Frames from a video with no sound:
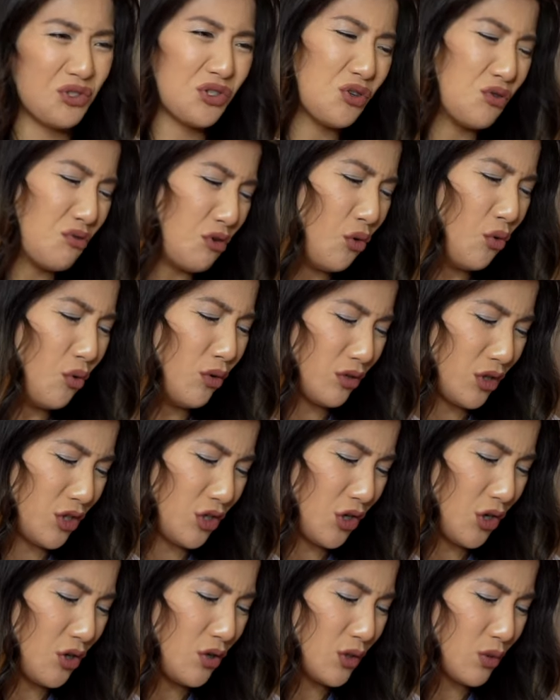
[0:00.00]
court
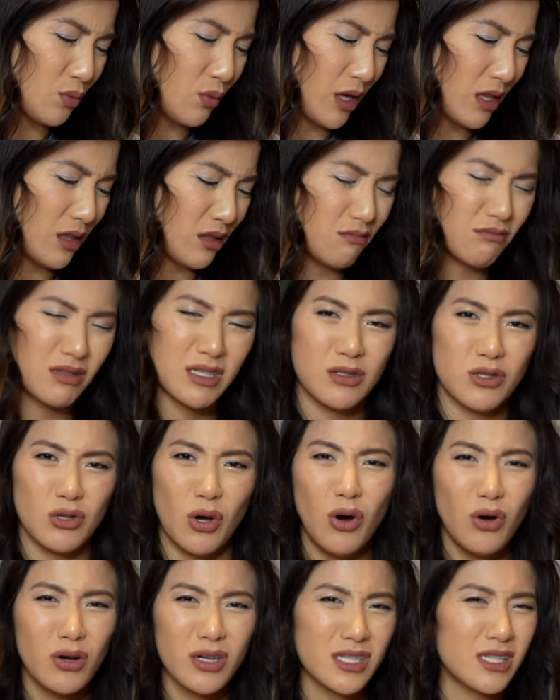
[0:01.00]
shoes with
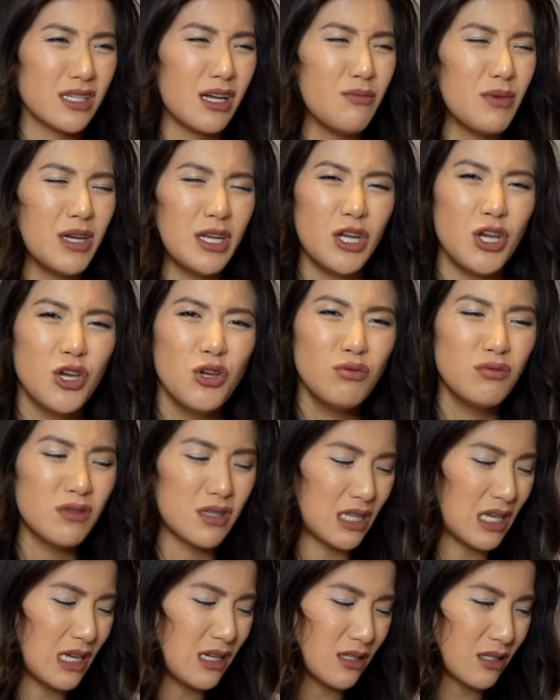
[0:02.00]
socks. I mean, who
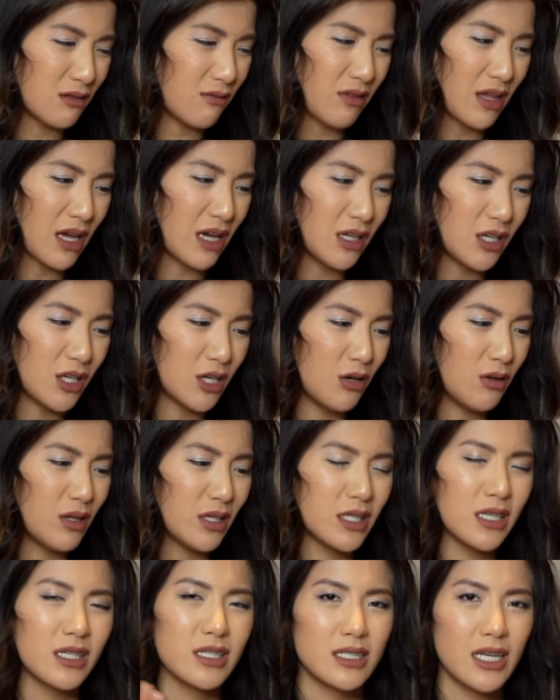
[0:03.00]
thinks of that? You know,
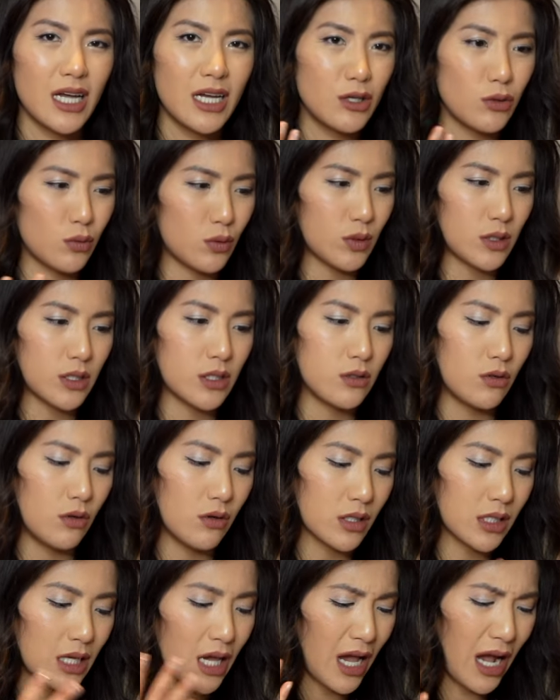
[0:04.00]
that's like sandals with
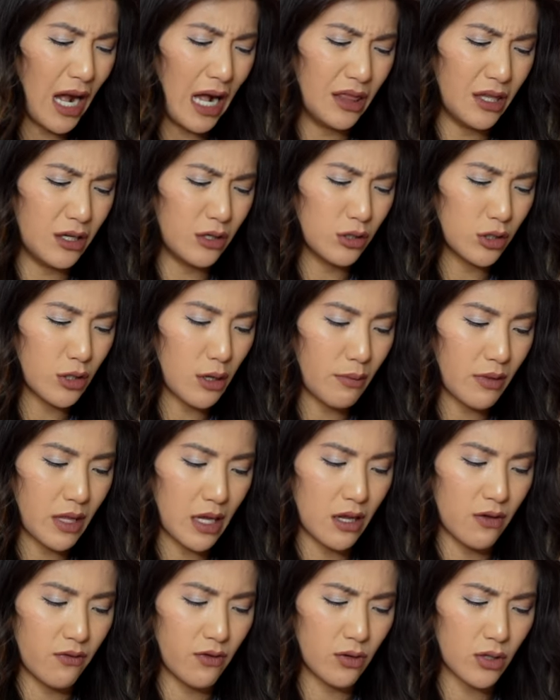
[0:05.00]
socks. And then on top of
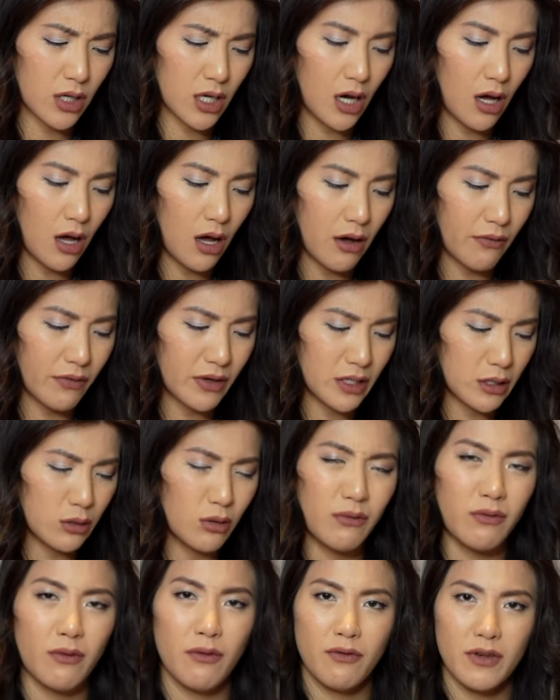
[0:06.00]
that, you've got a calf, and it's
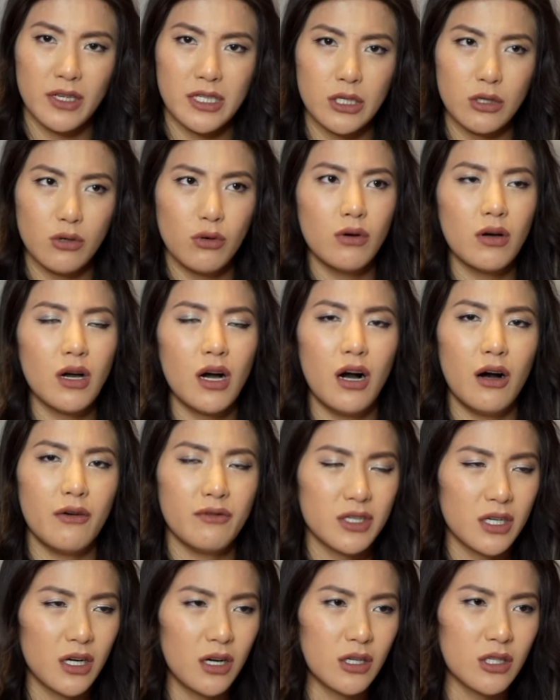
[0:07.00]
not even fitting your
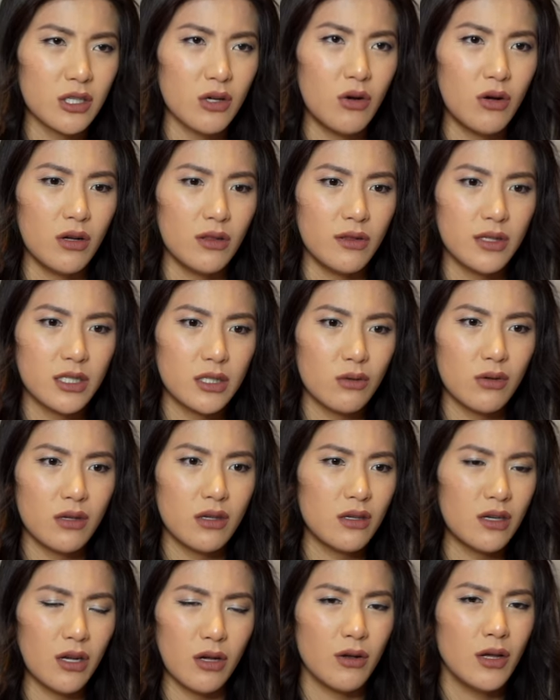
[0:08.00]
calf tight on. So,
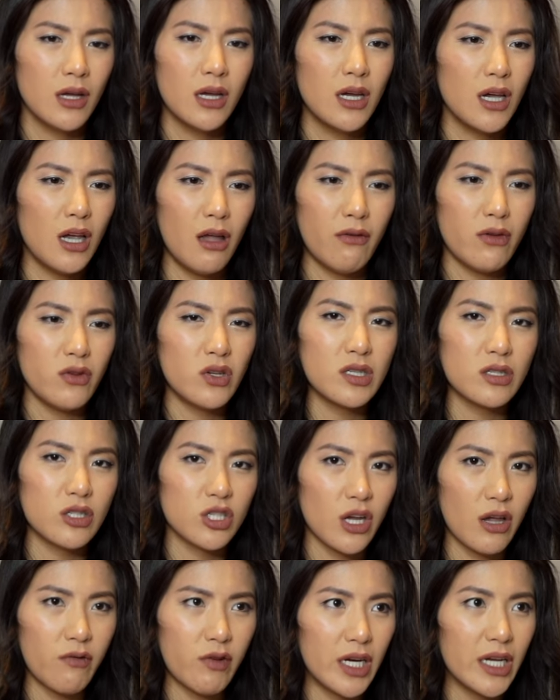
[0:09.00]
you know, even if you didn't
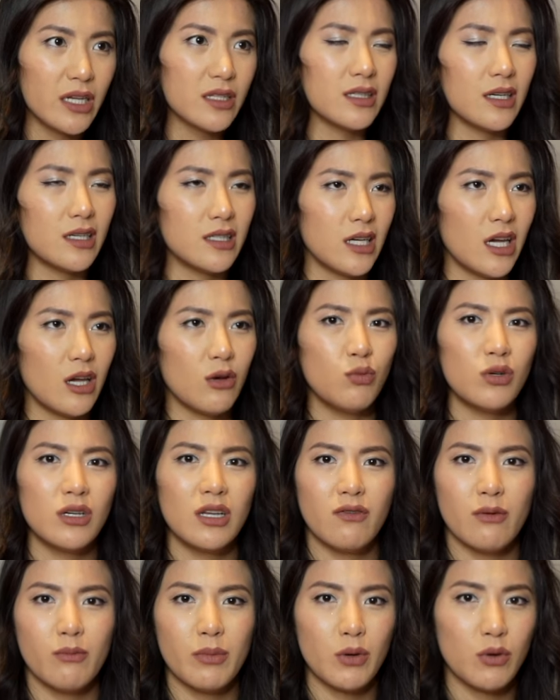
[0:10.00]
shave your legs that day, it wouldn't
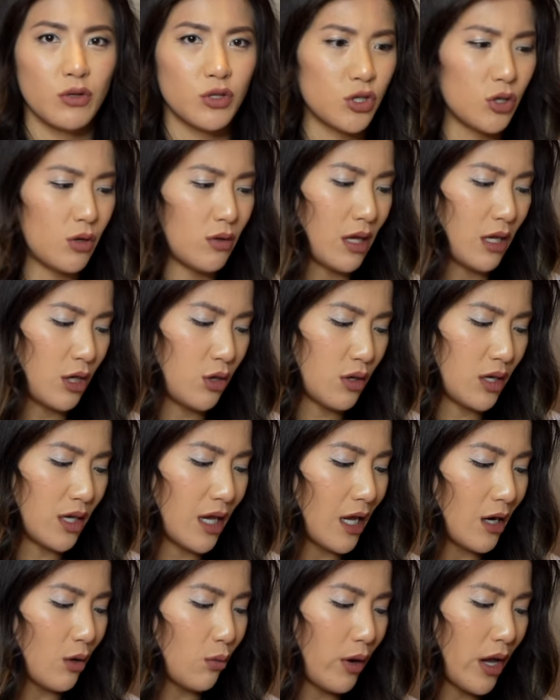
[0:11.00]
even be your shoe that you could
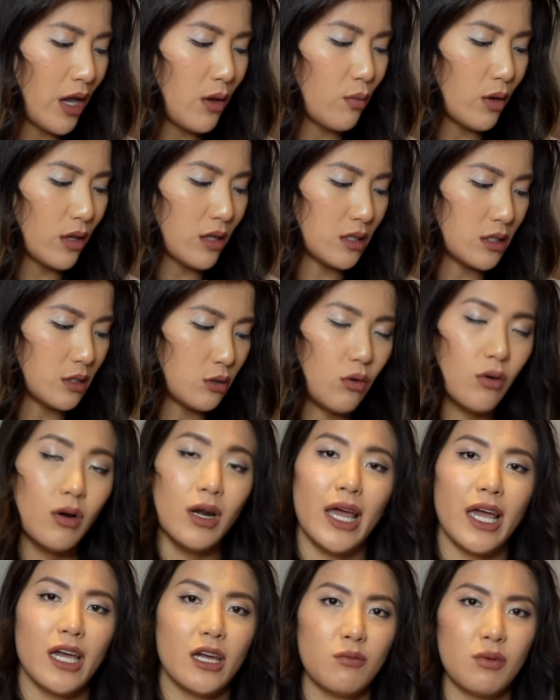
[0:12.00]
get away with as your
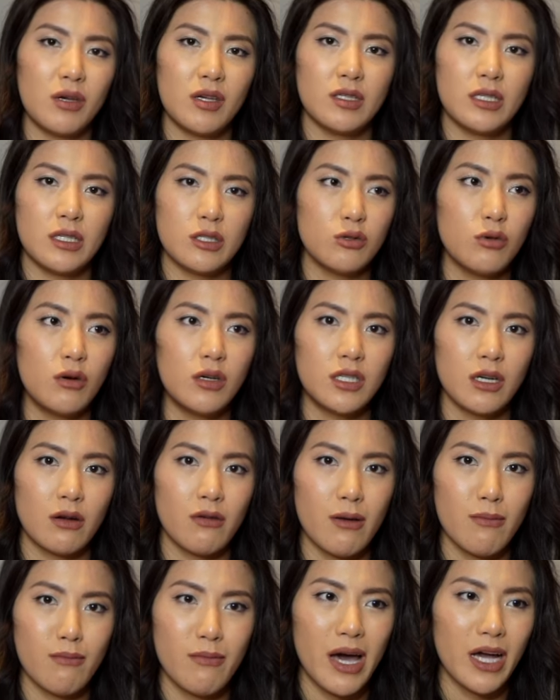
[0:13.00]
leg, because it's not a
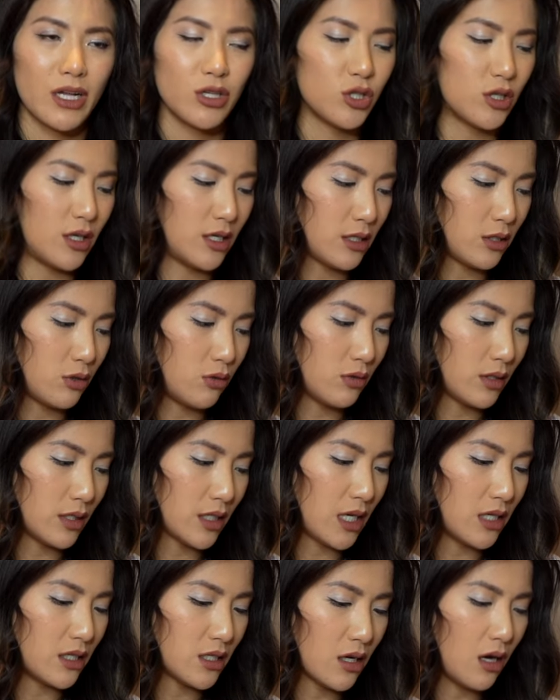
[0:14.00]
direct match and it's not
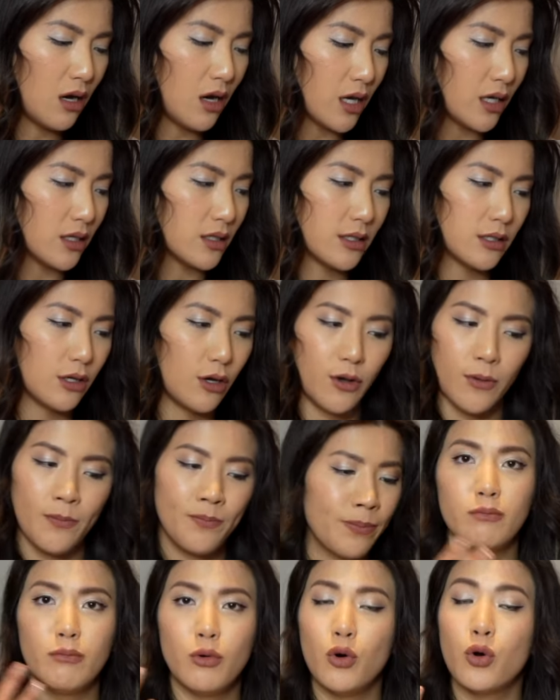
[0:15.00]
skin tight. So
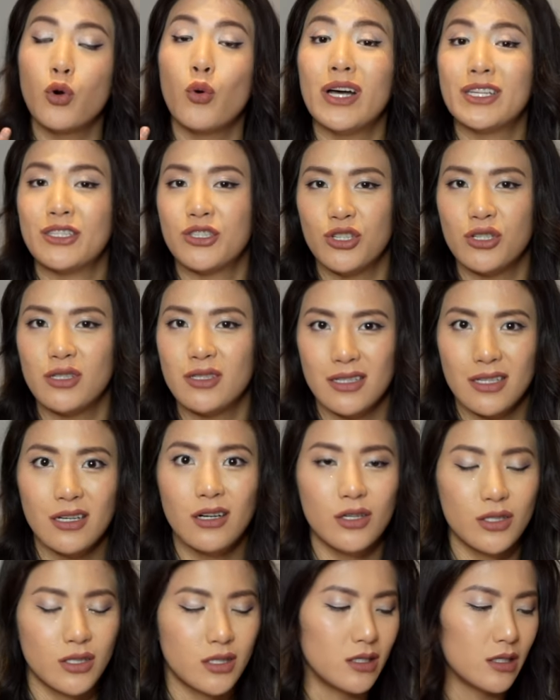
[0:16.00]
more questions than
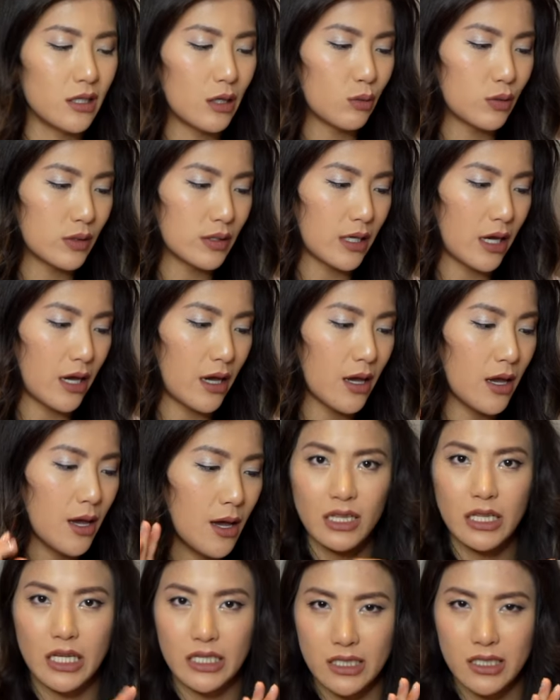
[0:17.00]
answers, I will say.
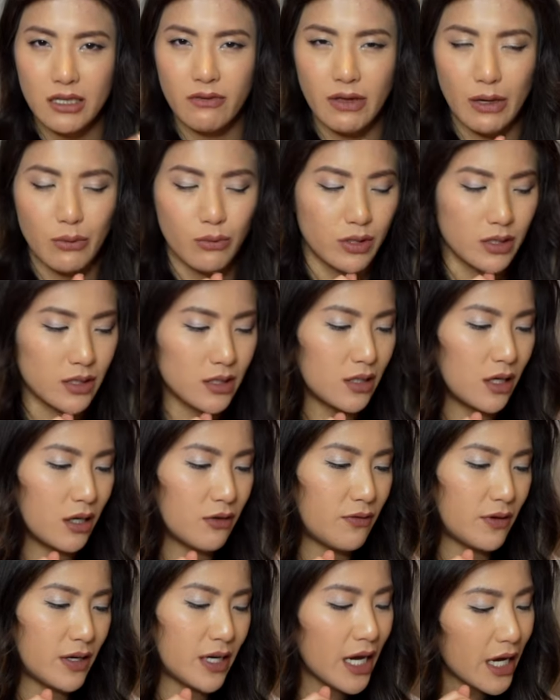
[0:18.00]
Let's leave that one
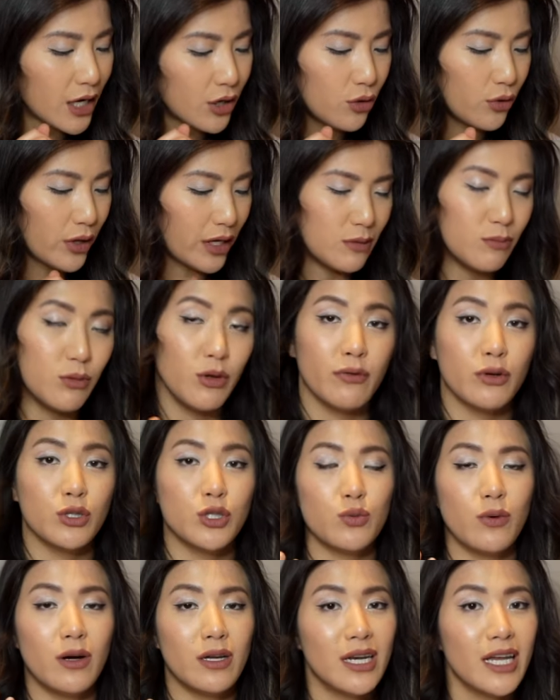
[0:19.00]
aside for now and move on
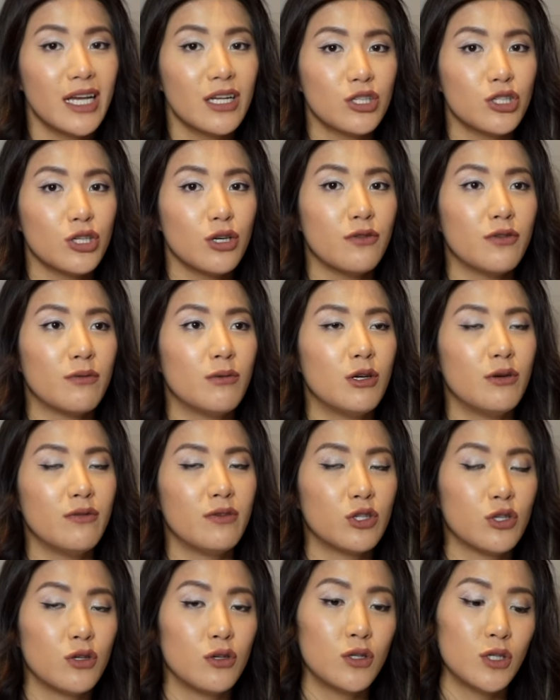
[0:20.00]
to our next shoe from Louis
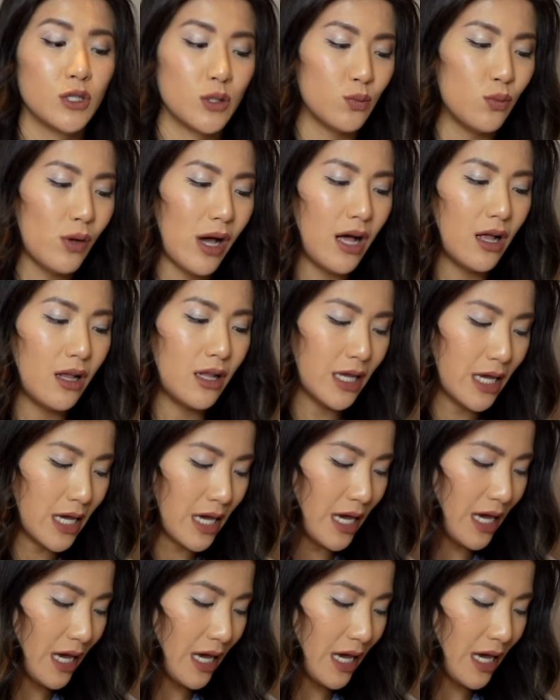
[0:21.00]
Vuitton as well.